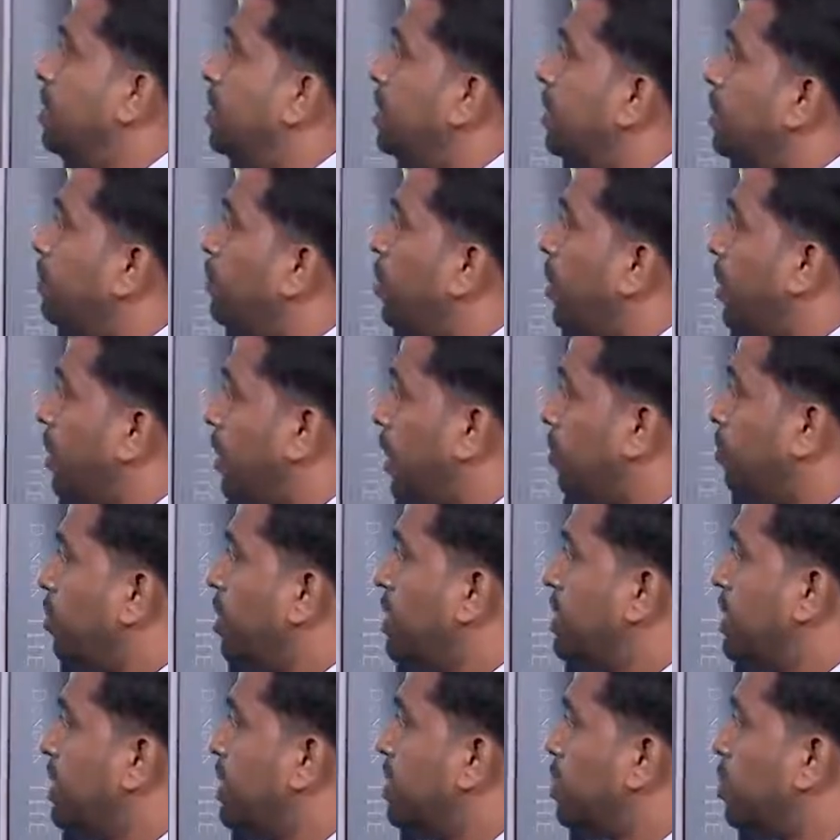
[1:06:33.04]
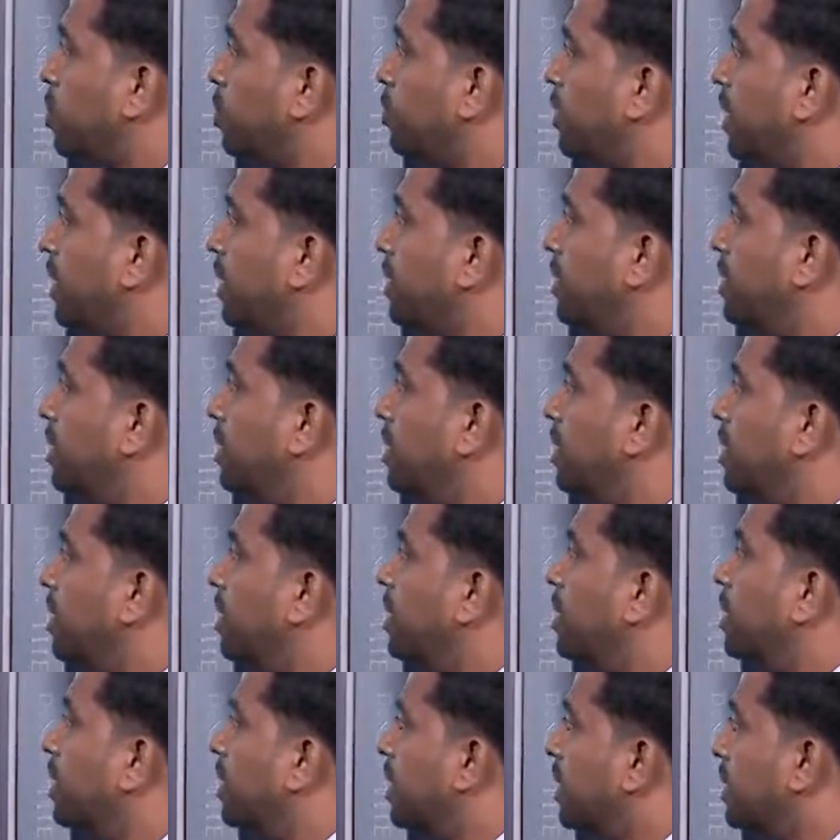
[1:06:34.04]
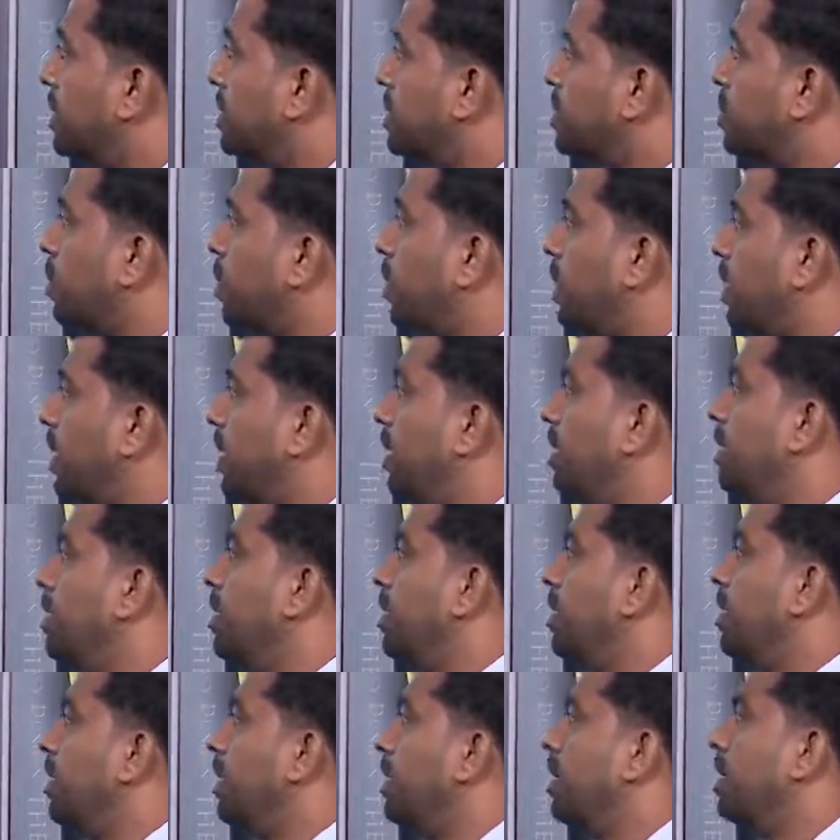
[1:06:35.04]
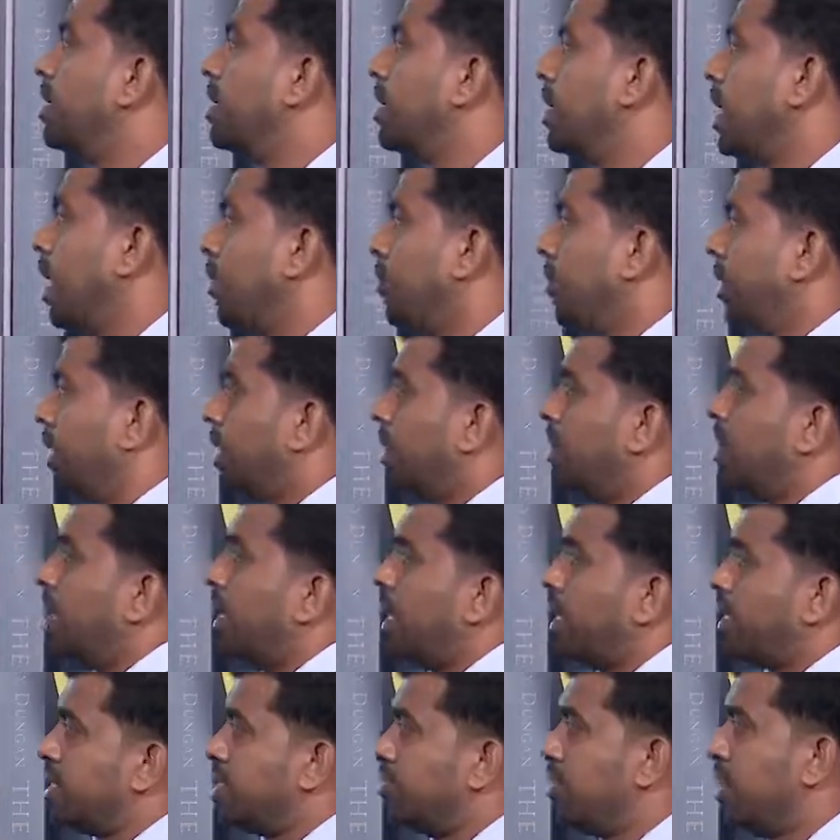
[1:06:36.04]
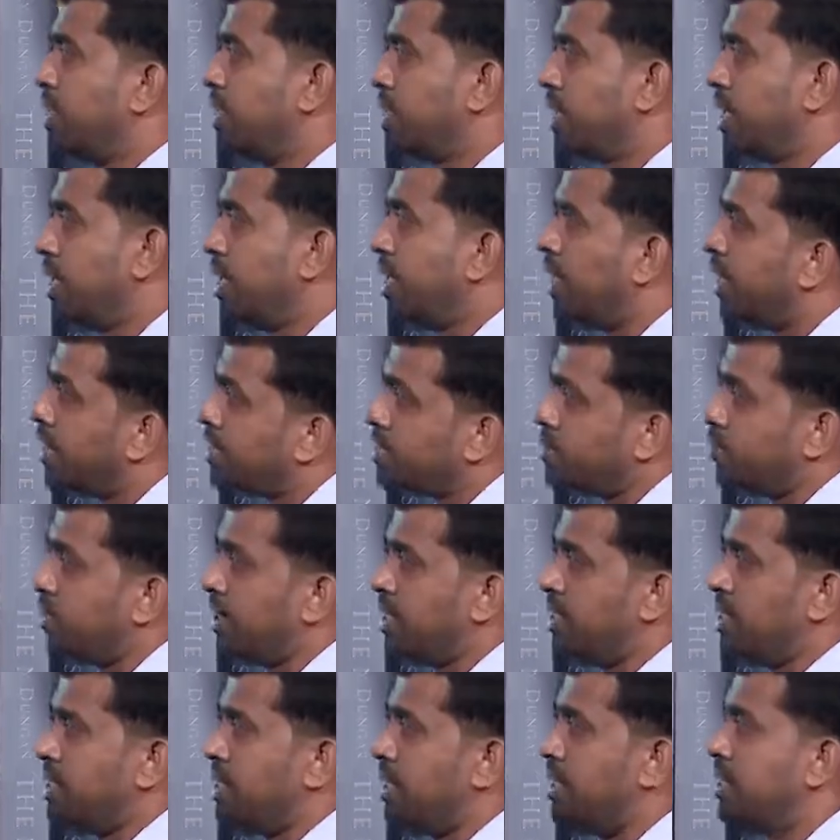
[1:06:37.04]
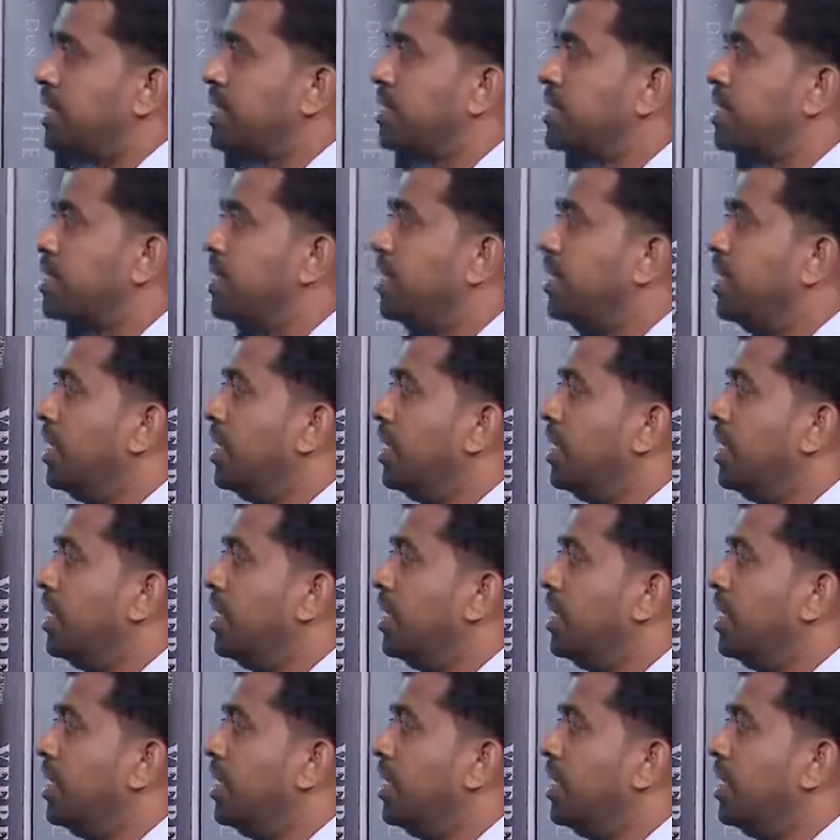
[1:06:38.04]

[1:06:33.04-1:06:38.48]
monetary policy instrument. Control in capital expenses,